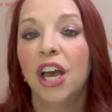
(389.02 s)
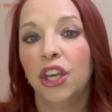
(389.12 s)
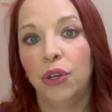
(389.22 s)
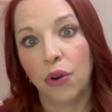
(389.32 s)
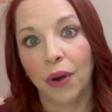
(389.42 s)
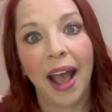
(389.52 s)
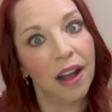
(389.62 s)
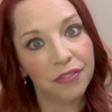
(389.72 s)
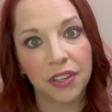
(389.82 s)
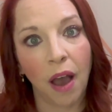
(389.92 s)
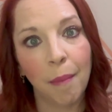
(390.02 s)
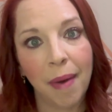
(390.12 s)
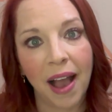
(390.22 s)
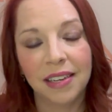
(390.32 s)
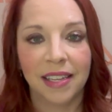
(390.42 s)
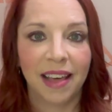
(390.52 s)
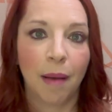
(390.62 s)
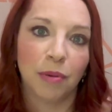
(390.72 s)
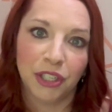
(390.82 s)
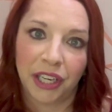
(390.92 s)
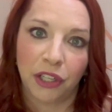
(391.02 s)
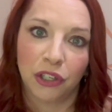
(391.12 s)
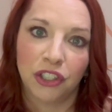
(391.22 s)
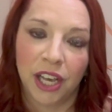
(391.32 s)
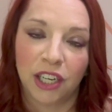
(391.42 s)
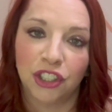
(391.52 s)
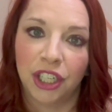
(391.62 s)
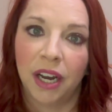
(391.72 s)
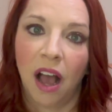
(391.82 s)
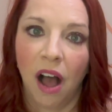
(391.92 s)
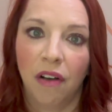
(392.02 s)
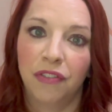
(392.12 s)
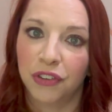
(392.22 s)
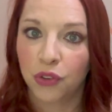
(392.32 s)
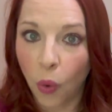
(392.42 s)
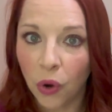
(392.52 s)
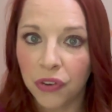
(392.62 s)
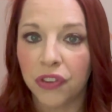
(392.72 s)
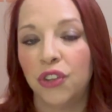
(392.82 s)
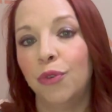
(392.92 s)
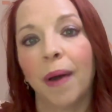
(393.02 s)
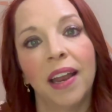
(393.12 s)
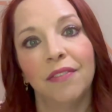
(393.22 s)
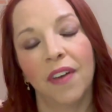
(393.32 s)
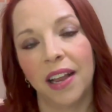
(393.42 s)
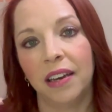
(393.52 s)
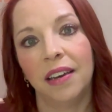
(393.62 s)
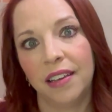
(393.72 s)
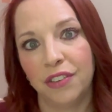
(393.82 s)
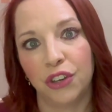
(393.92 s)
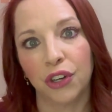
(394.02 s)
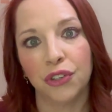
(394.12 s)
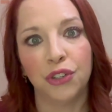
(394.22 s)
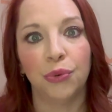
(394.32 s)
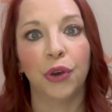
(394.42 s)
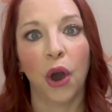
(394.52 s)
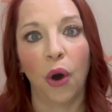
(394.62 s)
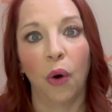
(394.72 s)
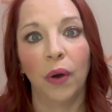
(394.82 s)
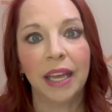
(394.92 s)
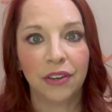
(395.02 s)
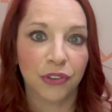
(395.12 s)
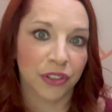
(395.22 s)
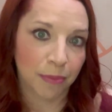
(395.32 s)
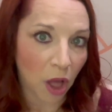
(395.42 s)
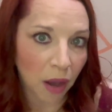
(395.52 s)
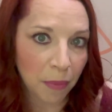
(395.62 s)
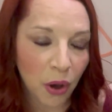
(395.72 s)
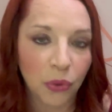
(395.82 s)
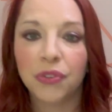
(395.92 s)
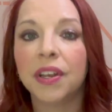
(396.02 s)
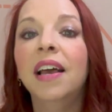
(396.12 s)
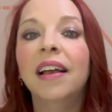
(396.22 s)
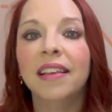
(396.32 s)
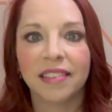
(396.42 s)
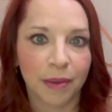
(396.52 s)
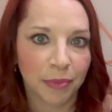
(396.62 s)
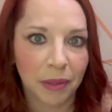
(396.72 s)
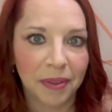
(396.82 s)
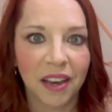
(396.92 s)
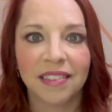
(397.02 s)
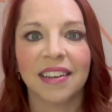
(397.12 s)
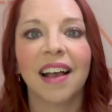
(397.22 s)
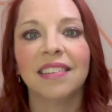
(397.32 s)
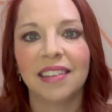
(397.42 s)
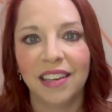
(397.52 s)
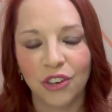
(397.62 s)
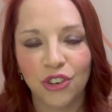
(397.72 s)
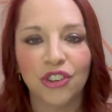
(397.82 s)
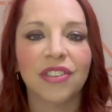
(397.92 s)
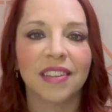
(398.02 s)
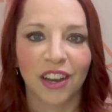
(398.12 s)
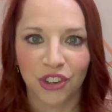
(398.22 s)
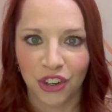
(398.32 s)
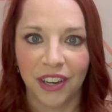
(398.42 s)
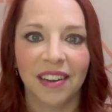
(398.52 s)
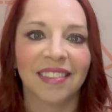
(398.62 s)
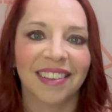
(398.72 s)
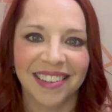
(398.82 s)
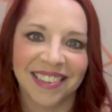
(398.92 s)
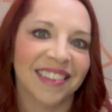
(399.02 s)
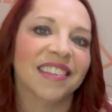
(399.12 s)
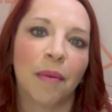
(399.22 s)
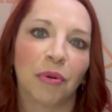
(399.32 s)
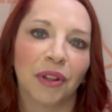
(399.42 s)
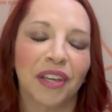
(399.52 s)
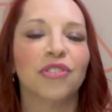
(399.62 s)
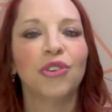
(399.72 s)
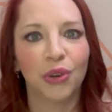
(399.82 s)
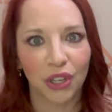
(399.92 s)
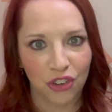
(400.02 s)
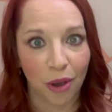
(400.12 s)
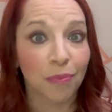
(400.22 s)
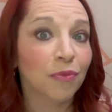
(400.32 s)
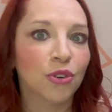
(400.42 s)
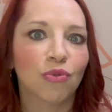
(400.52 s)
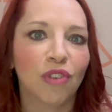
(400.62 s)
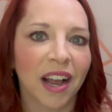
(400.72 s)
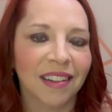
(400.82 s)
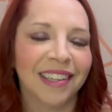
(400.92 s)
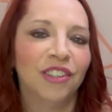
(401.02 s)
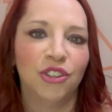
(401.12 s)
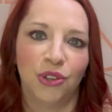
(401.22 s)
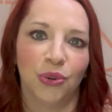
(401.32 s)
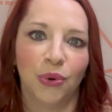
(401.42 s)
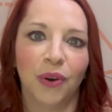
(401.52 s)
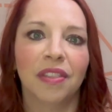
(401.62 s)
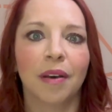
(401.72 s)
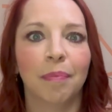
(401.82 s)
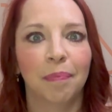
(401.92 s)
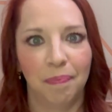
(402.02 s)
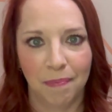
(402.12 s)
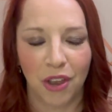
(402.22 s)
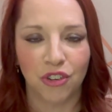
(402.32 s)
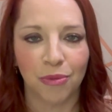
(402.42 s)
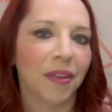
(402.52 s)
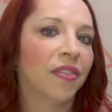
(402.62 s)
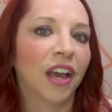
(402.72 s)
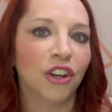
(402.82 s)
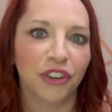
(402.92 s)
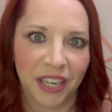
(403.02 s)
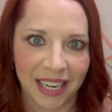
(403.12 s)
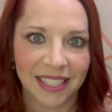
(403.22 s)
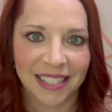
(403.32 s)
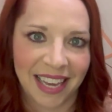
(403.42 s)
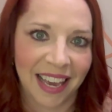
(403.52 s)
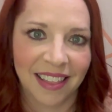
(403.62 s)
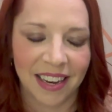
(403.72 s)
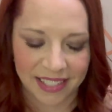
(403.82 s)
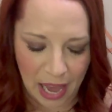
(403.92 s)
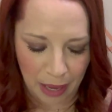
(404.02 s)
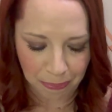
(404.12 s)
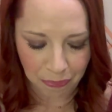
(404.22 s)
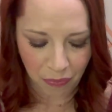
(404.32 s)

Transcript: you don't have to come back to that particular section of this course. You might find it easier to go into the blog post simply because it has each section listed separately. So you could jump directly to the measurement that you're needing to take that day.